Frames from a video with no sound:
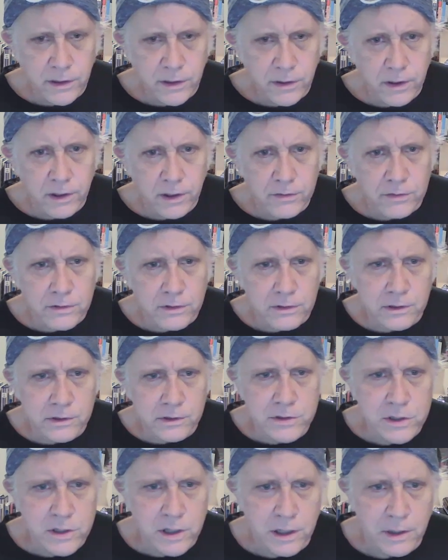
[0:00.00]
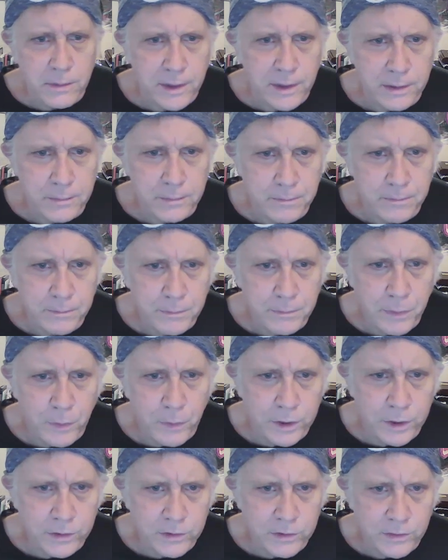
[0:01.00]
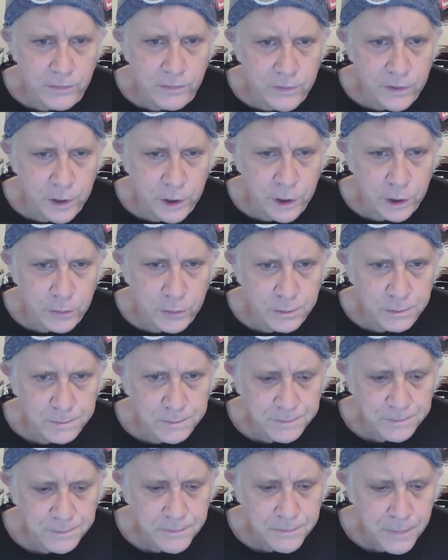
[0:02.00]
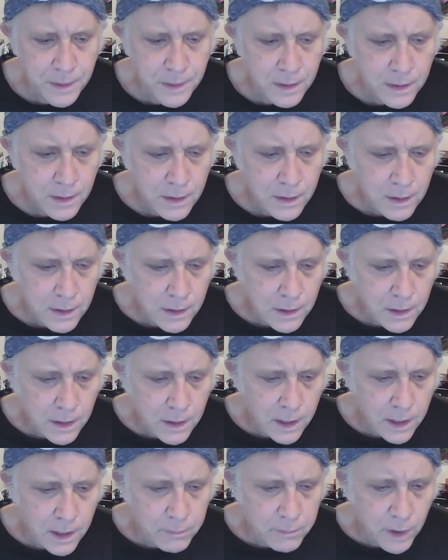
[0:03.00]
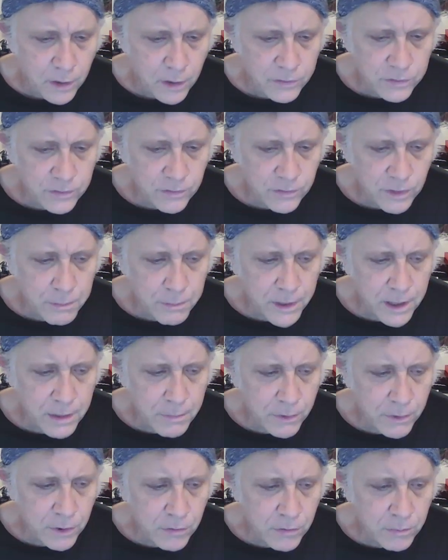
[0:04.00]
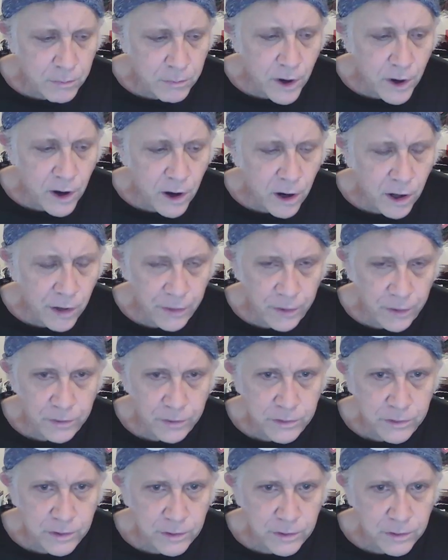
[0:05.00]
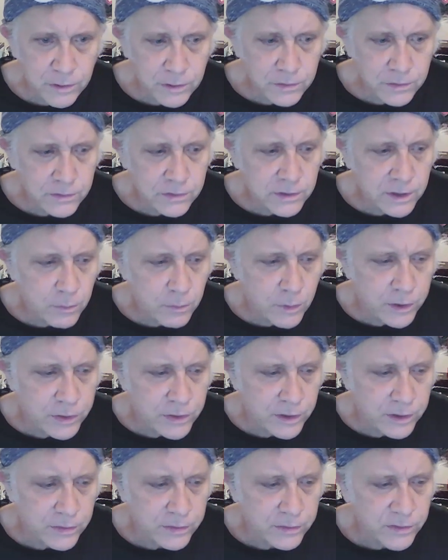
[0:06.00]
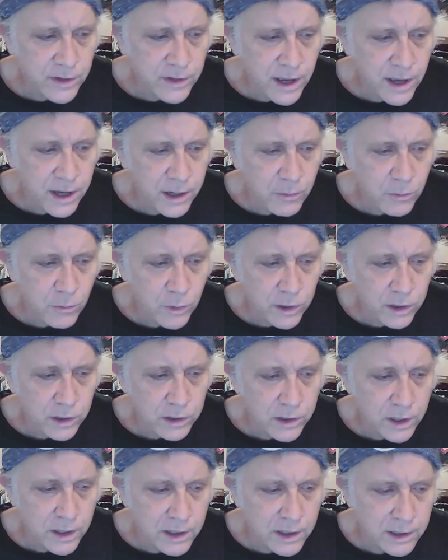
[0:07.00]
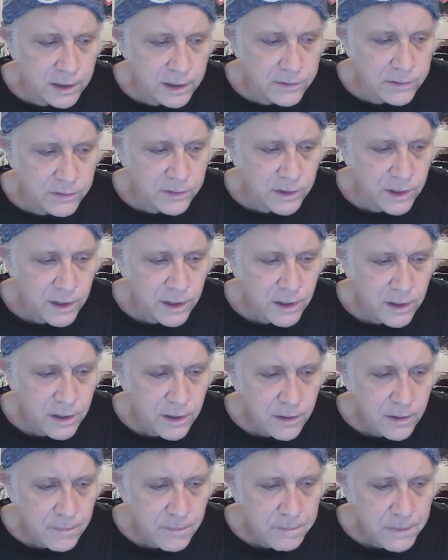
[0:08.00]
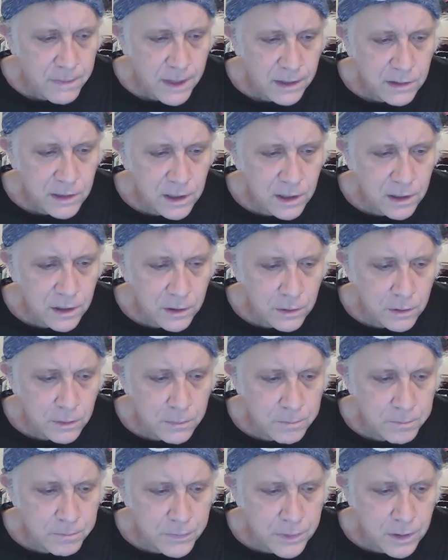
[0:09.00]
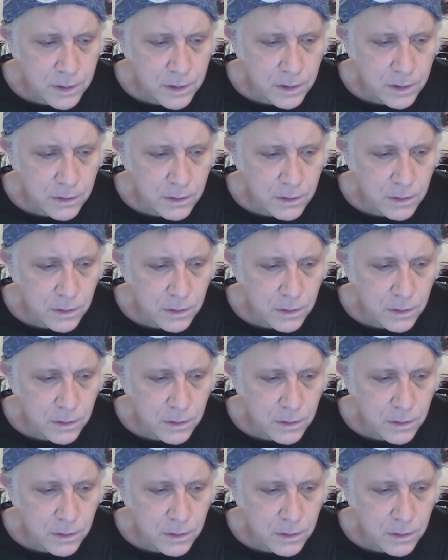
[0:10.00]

serious and legitimate points of view. And most of the people who bother to see what they're saying realize that they're